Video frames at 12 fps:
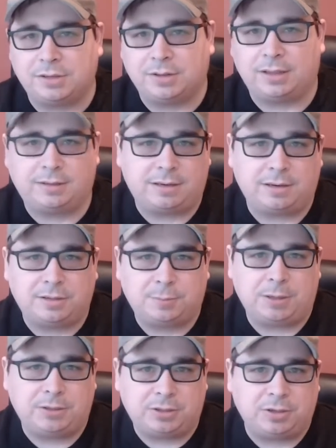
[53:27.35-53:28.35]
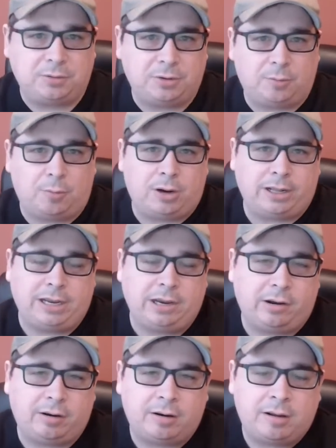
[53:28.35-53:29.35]
to listen to speech that you don't want to
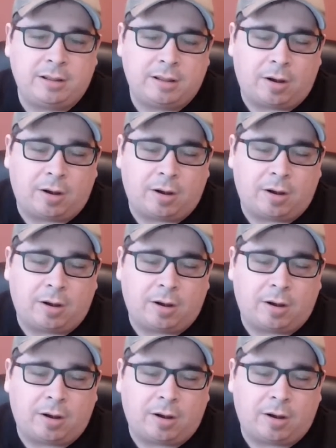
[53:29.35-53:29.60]
hear,